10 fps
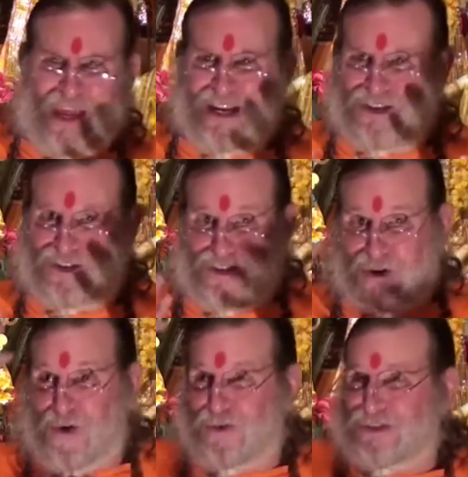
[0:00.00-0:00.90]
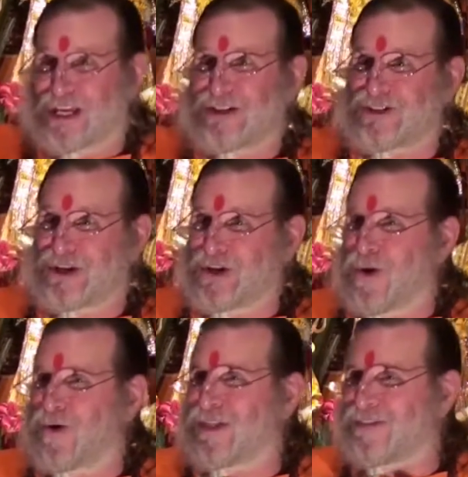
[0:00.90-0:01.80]
they chose as the
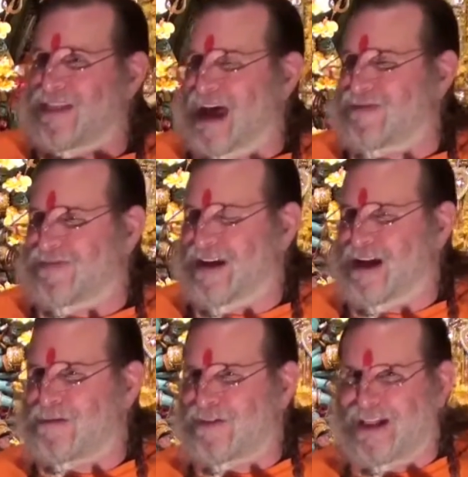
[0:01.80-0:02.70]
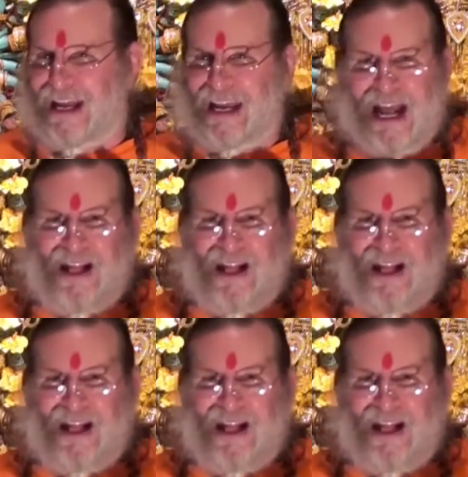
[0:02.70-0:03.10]
goal of that family,